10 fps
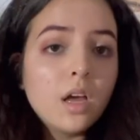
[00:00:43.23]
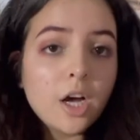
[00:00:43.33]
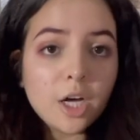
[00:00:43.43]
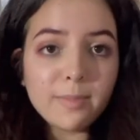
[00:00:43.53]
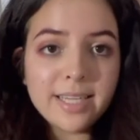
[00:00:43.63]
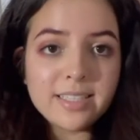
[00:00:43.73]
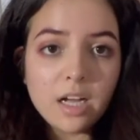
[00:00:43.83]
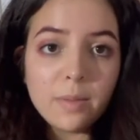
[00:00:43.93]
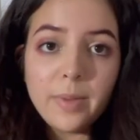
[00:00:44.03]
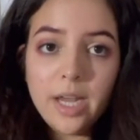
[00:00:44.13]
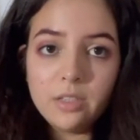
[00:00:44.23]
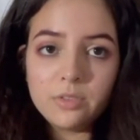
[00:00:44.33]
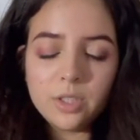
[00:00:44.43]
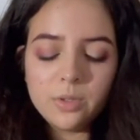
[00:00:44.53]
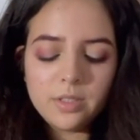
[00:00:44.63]
on my scalp and
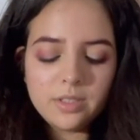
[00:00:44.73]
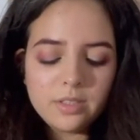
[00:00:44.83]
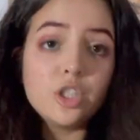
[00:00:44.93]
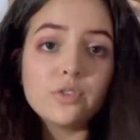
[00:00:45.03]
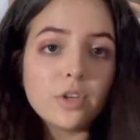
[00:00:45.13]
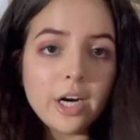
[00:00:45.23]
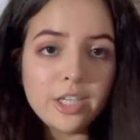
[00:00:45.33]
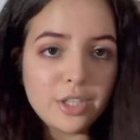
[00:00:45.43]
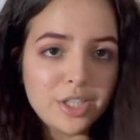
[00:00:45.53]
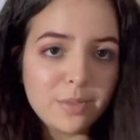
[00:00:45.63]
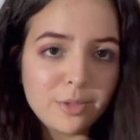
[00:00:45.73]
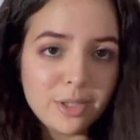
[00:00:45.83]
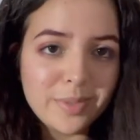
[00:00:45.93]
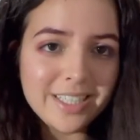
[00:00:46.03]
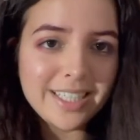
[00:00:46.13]
roots, just for hydration
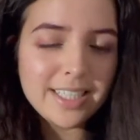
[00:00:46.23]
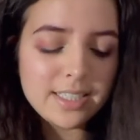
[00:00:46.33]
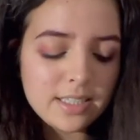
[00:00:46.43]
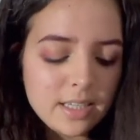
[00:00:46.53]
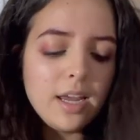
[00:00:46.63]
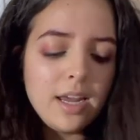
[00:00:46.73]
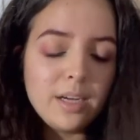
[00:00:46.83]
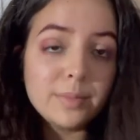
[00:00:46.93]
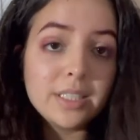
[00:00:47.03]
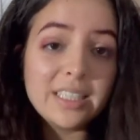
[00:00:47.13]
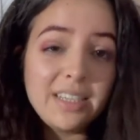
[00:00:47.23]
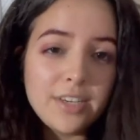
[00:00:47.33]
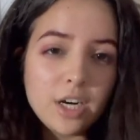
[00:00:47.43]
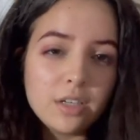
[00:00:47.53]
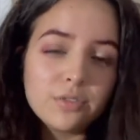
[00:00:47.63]
purposes. And I'm gonna leave it
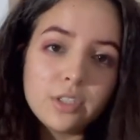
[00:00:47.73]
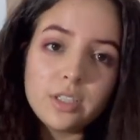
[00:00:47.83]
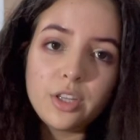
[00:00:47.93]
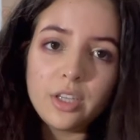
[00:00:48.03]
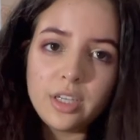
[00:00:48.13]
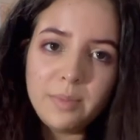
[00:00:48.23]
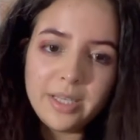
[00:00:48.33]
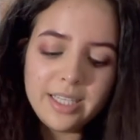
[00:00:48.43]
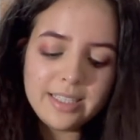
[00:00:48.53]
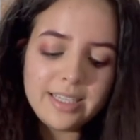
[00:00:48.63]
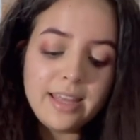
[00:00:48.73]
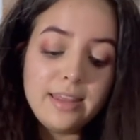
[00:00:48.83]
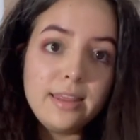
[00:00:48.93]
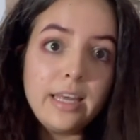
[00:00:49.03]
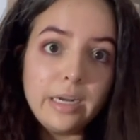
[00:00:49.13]
on for thirty minutes, and
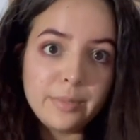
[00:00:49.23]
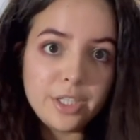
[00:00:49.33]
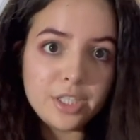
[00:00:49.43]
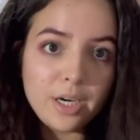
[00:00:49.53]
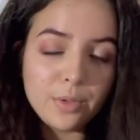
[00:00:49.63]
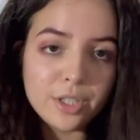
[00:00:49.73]
then I'm gonna shower.